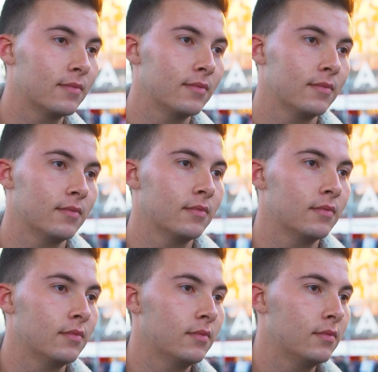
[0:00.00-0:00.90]
Can I ask
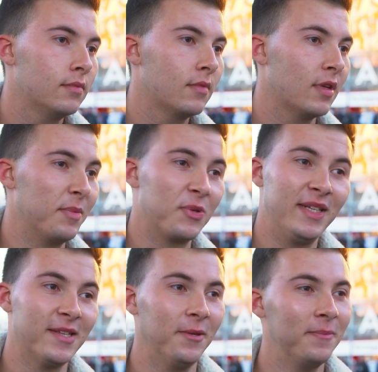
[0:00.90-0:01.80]
how old you are? I'm
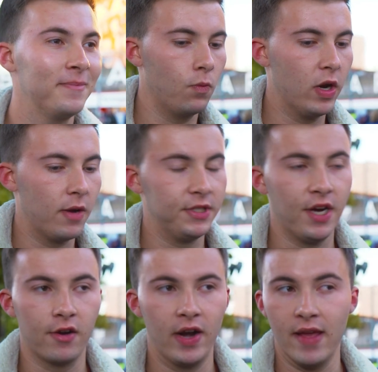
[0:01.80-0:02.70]
22 when I was
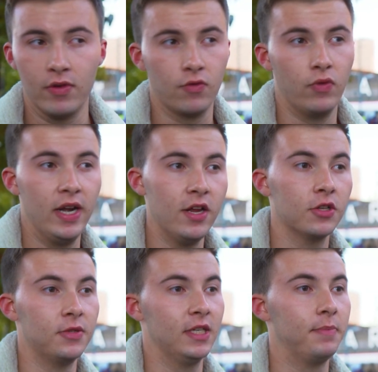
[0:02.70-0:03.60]
younger, I never really
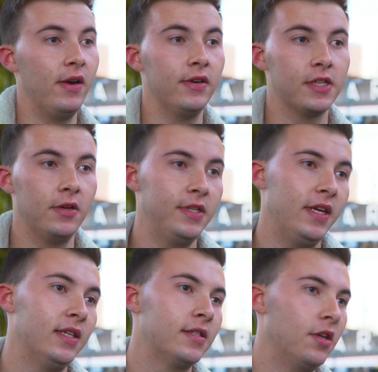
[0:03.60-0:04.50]
got to experience those
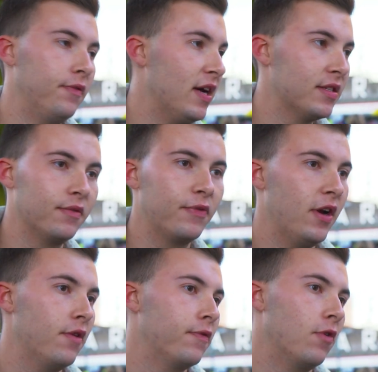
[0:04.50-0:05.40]
years,
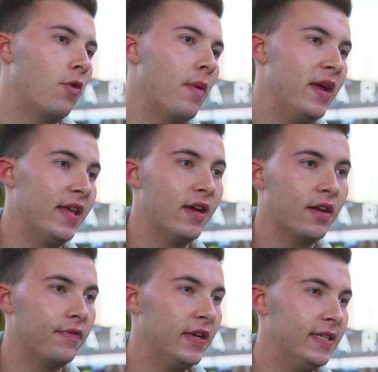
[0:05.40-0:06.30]
2003 04, when we had the
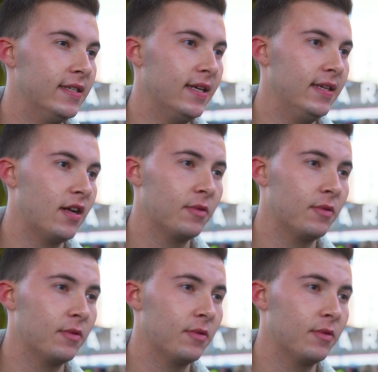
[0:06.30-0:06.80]
undefeated season.